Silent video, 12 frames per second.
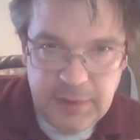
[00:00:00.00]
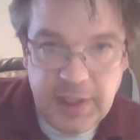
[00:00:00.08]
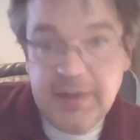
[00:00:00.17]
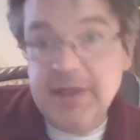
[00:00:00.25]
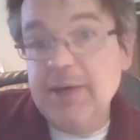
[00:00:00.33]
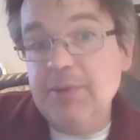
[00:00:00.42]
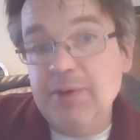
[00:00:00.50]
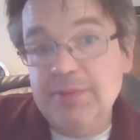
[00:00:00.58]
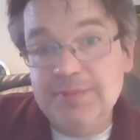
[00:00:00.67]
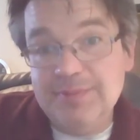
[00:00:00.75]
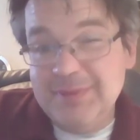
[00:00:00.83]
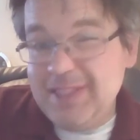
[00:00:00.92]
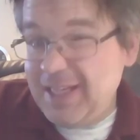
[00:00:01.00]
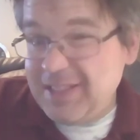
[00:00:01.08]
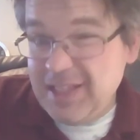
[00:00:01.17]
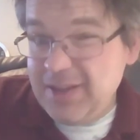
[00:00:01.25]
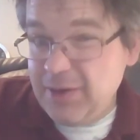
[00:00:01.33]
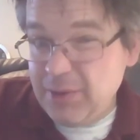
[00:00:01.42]
And then I wrote, did I
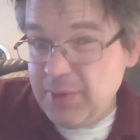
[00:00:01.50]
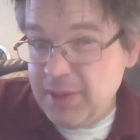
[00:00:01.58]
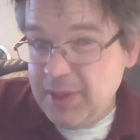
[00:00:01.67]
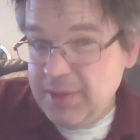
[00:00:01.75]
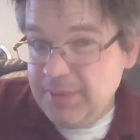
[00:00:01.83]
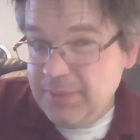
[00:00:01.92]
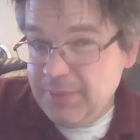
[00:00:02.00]
say that already?